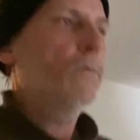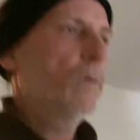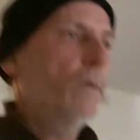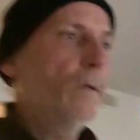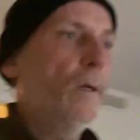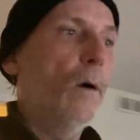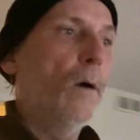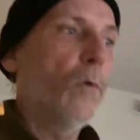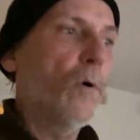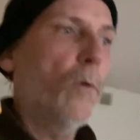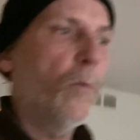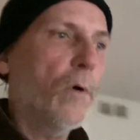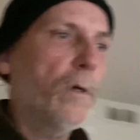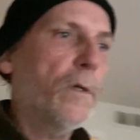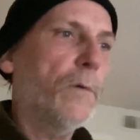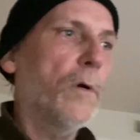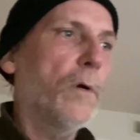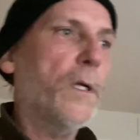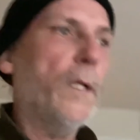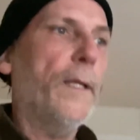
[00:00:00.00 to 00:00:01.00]
you know, we're, we're,
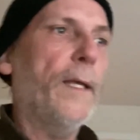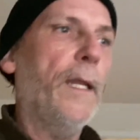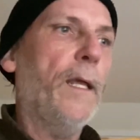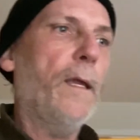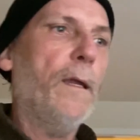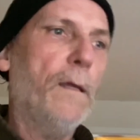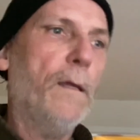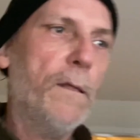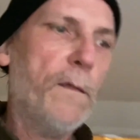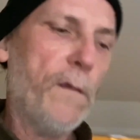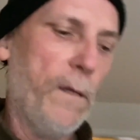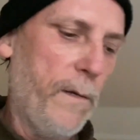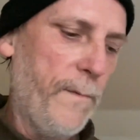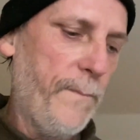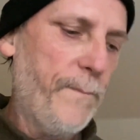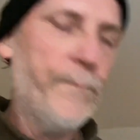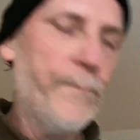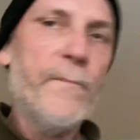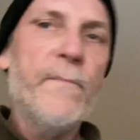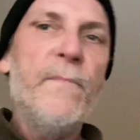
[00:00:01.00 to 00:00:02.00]
we're cleaning it. So,
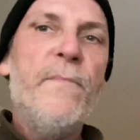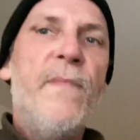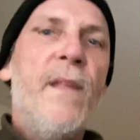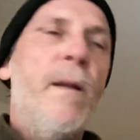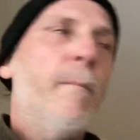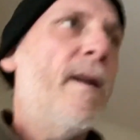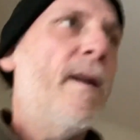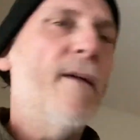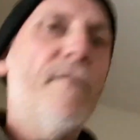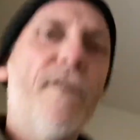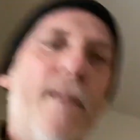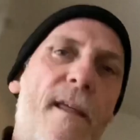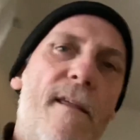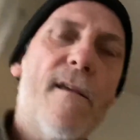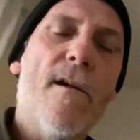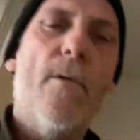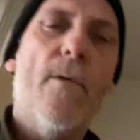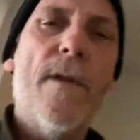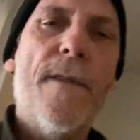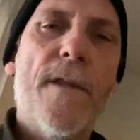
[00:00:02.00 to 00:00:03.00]
but everything's
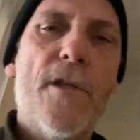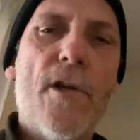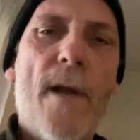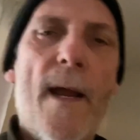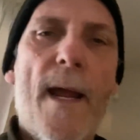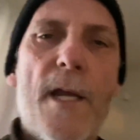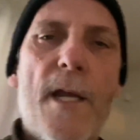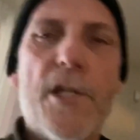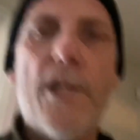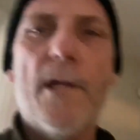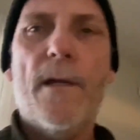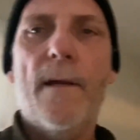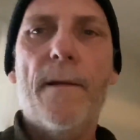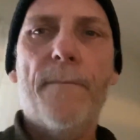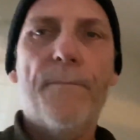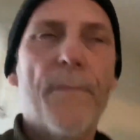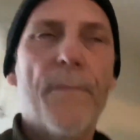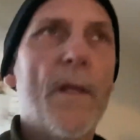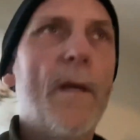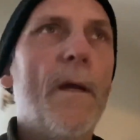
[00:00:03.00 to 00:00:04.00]
going in the trash.
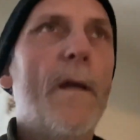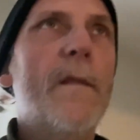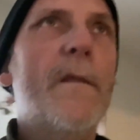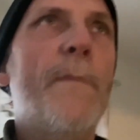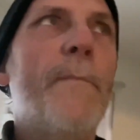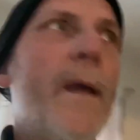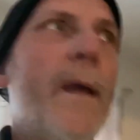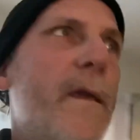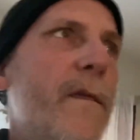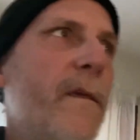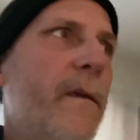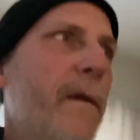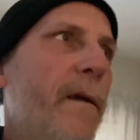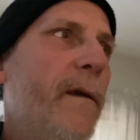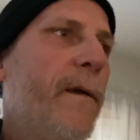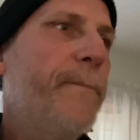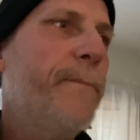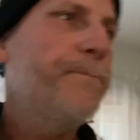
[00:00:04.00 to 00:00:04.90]
It's amazing.